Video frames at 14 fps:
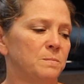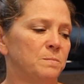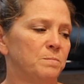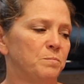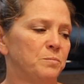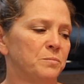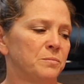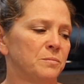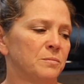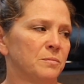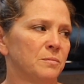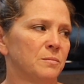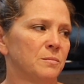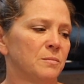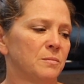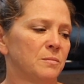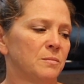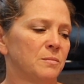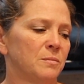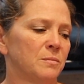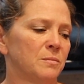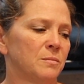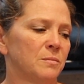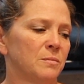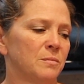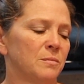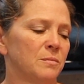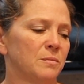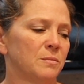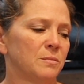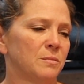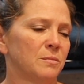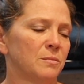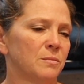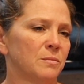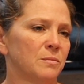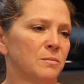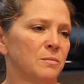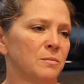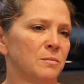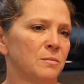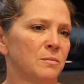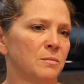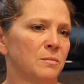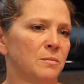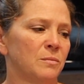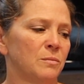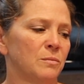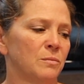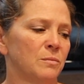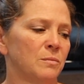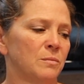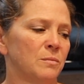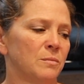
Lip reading: This person isn't speaking.